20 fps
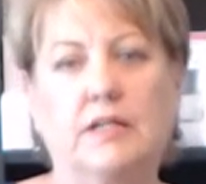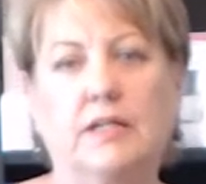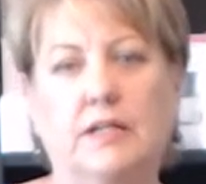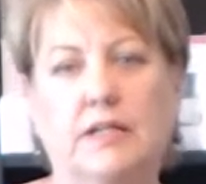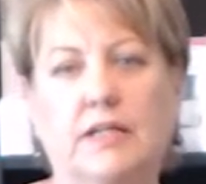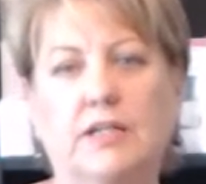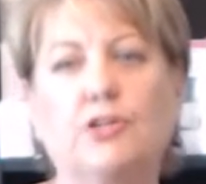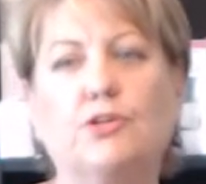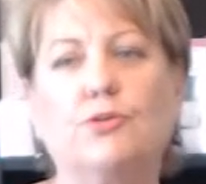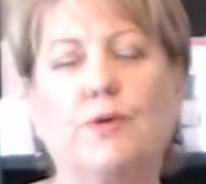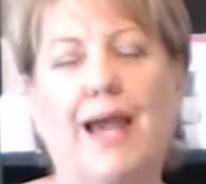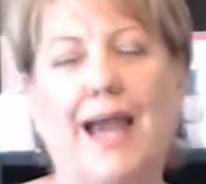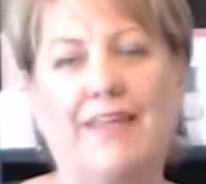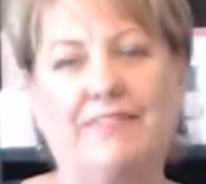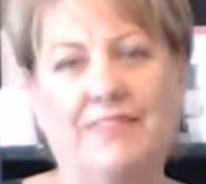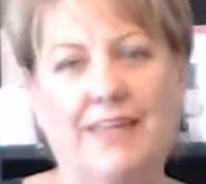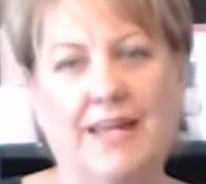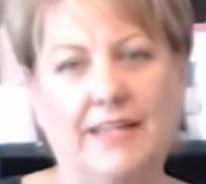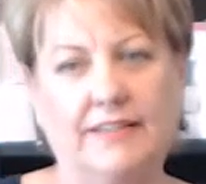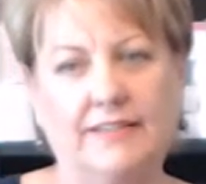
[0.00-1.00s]
you
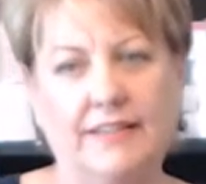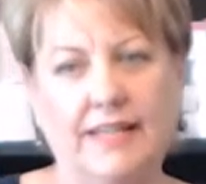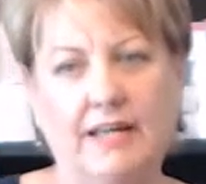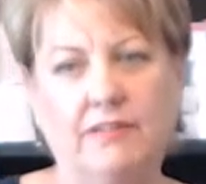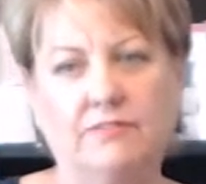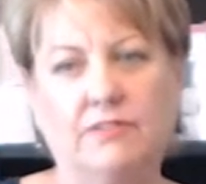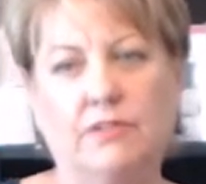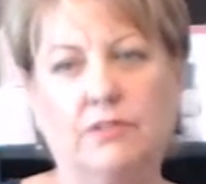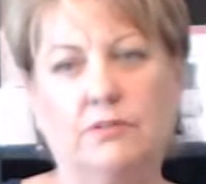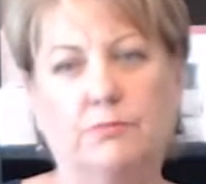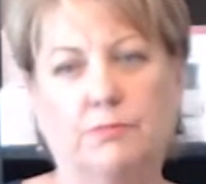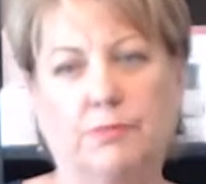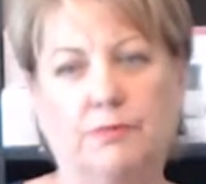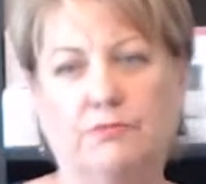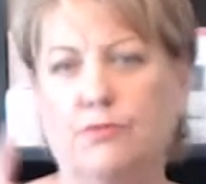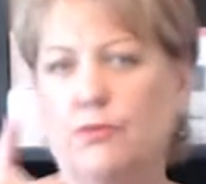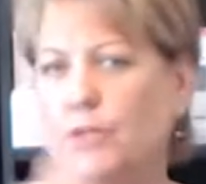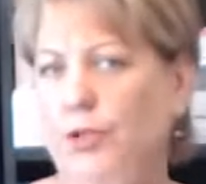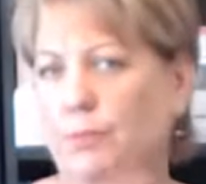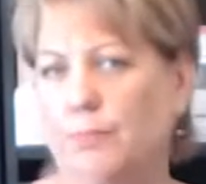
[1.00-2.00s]
at that level
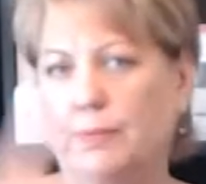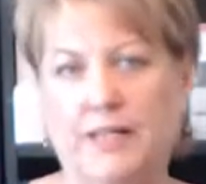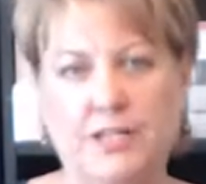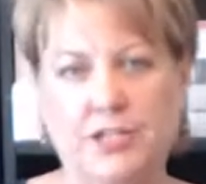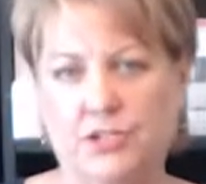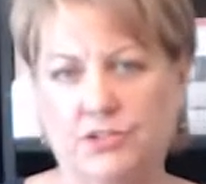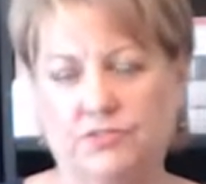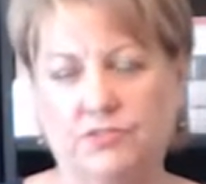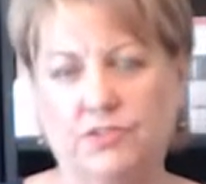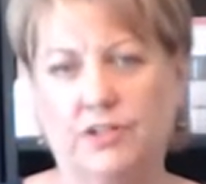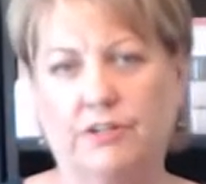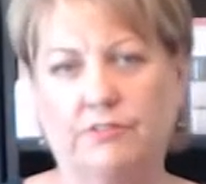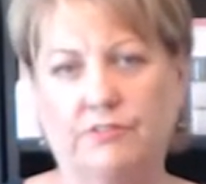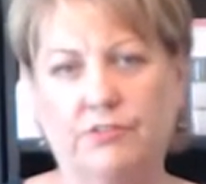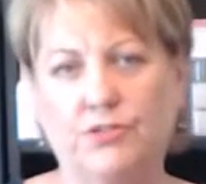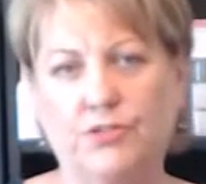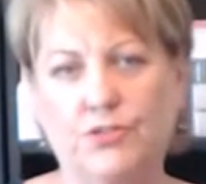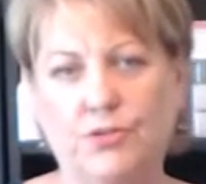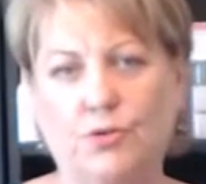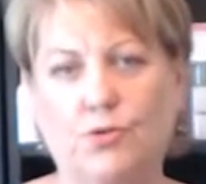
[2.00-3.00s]
before you place your very
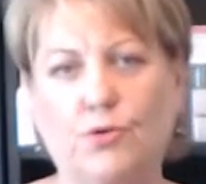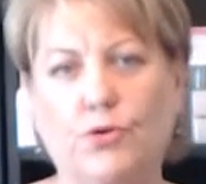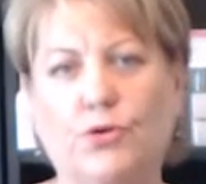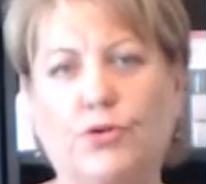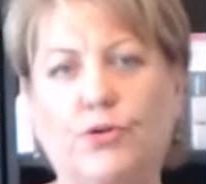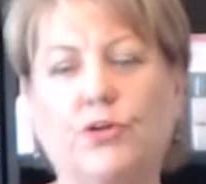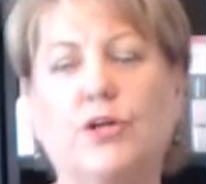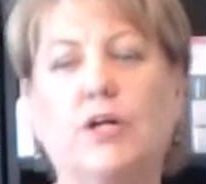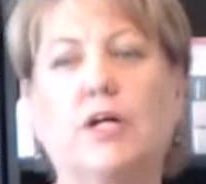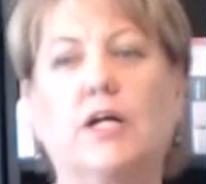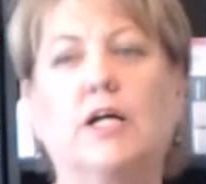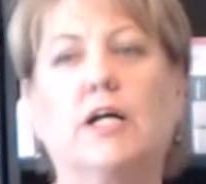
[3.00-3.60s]
first order.